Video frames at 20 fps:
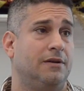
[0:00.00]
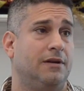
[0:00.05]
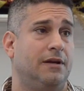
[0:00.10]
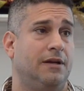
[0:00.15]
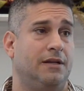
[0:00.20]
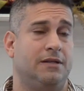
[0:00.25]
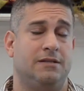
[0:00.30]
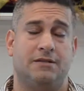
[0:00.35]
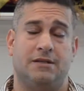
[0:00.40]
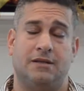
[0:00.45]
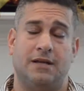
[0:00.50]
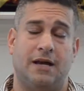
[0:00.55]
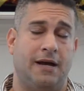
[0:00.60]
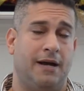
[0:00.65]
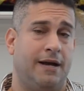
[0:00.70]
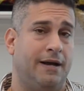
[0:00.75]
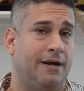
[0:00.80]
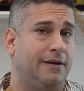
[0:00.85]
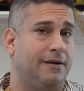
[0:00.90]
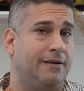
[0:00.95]
And He said,
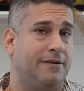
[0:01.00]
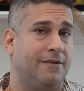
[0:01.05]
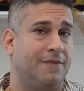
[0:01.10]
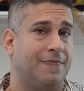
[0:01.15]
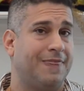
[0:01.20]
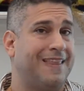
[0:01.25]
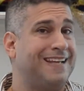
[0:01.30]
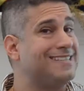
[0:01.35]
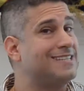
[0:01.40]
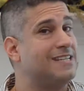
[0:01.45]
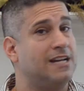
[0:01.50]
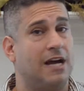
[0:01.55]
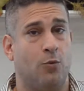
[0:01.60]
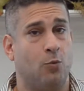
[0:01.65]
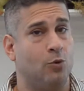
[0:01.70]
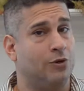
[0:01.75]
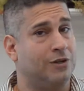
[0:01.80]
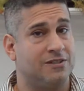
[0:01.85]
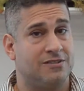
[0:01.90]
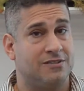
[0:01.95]
that's not
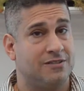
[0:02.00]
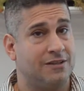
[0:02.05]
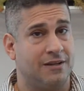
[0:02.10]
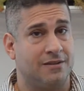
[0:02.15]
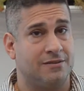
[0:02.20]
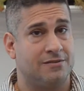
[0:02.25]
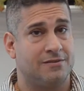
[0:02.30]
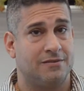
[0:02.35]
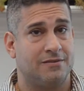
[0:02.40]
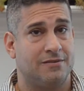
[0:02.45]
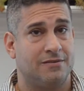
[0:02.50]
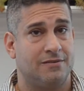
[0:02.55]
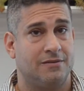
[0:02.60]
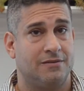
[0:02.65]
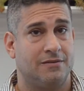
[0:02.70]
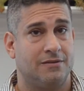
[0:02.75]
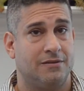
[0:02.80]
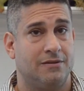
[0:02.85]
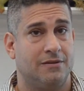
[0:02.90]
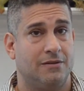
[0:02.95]
what it says.
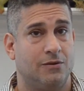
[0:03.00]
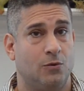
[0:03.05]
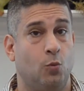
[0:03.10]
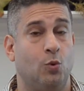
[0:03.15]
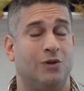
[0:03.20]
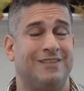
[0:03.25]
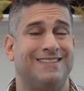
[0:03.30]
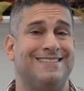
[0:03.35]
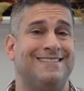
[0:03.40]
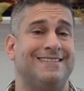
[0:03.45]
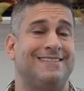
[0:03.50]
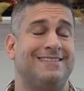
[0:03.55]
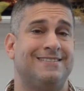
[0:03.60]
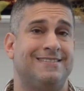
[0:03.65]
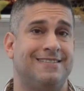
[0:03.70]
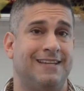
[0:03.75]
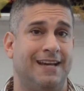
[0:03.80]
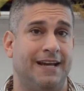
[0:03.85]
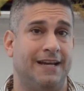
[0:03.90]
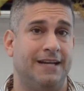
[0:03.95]
What does it
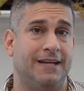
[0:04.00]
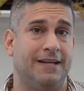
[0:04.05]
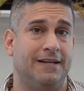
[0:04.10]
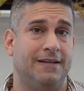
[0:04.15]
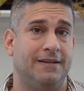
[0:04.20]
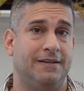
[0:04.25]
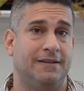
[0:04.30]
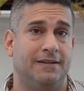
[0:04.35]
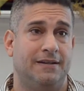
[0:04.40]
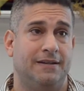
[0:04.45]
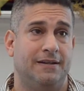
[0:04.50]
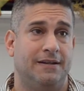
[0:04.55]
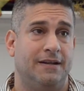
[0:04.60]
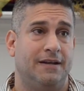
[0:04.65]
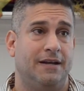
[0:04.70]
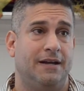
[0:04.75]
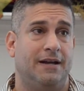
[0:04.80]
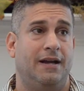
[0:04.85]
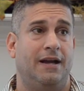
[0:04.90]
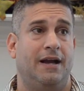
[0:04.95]
say?
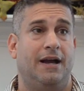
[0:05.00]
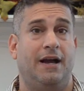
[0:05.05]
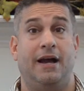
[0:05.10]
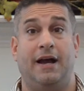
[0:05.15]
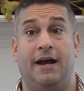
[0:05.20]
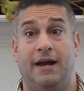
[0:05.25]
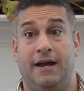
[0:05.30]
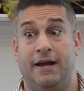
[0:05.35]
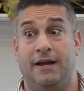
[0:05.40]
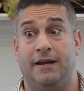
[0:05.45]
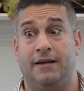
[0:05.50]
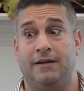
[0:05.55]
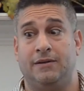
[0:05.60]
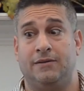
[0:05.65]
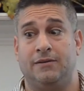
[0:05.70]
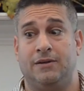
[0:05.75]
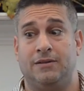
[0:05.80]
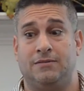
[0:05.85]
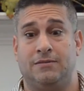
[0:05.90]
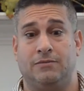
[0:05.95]
And
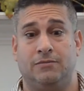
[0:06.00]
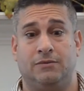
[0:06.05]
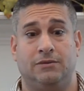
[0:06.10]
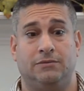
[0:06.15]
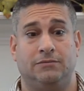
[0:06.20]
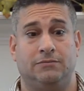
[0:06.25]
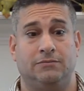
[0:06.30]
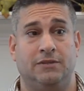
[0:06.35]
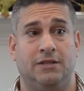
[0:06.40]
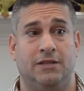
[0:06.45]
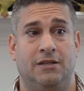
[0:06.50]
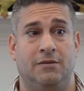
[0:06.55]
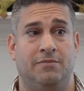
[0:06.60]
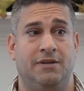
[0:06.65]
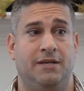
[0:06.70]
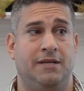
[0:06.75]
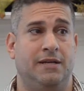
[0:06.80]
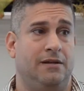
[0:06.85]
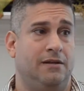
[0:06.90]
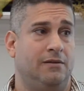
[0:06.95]
I said, well, in the
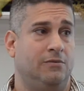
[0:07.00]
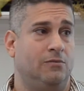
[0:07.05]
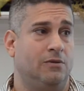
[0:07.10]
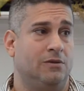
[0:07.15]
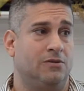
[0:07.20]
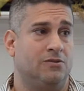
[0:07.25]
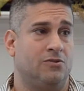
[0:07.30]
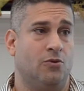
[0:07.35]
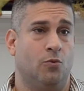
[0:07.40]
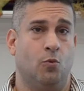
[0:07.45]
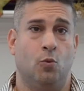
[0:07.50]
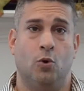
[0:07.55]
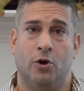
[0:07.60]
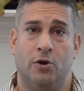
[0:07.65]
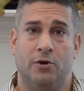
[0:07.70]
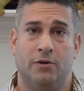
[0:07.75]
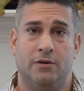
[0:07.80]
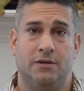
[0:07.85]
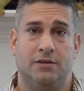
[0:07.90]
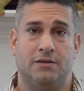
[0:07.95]
beginning was the
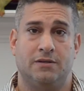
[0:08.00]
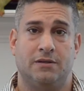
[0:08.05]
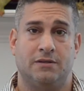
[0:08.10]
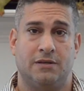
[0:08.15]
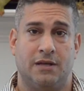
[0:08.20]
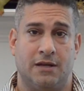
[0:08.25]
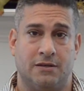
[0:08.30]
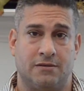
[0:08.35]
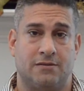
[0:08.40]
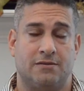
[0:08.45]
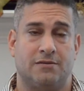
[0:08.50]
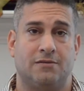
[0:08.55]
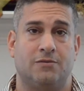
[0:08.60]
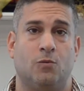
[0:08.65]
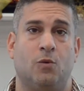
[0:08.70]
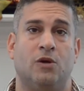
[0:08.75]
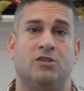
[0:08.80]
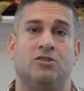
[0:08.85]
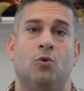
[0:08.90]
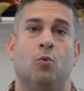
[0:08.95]
Word. He says,
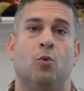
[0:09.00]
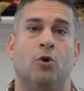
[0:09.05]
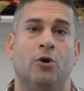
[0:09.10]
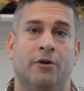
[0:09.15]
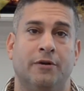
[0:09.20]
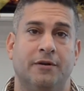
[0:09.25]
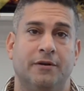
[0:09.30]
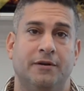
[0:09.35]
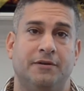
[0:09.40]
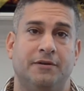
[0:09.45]
what's a word?